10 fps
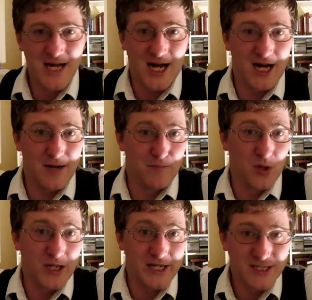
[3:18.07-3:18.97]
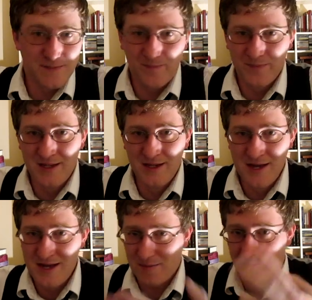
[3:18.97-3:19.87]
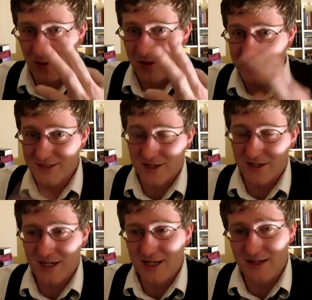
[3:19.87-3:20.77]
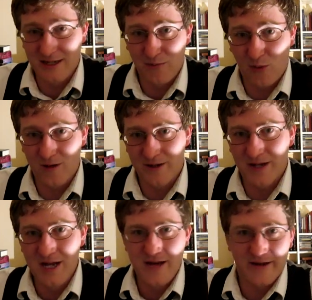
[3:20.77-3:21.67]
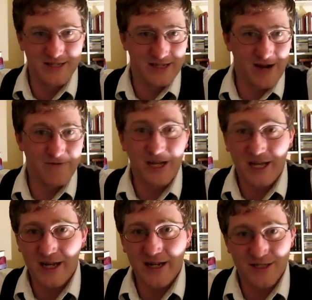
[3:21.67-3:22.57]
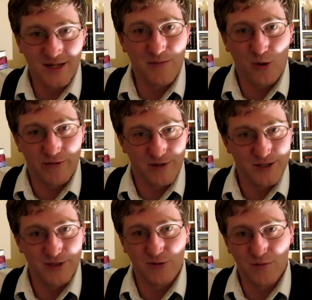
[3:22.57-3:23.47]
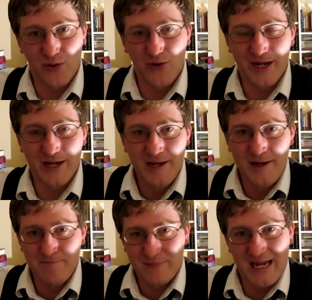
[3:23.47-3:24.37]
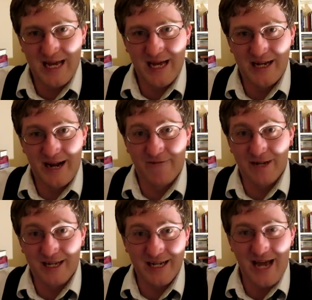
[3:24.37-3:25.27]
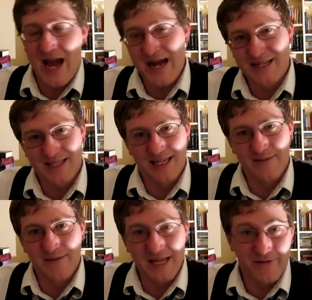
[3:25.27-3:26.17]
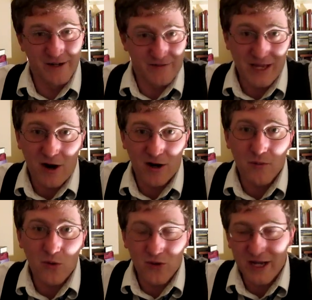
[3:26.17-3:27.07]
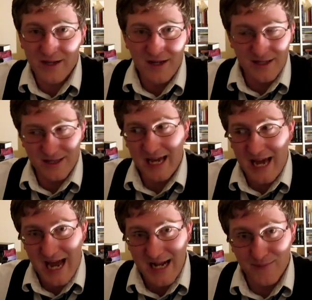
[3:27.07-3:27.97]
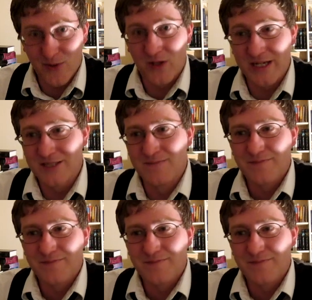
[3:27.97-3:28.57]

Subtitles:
Bullies. Bullies are important, because every kid at some point runs into a bully, and every kid hates them. Even if they are a bully, they hate bullies.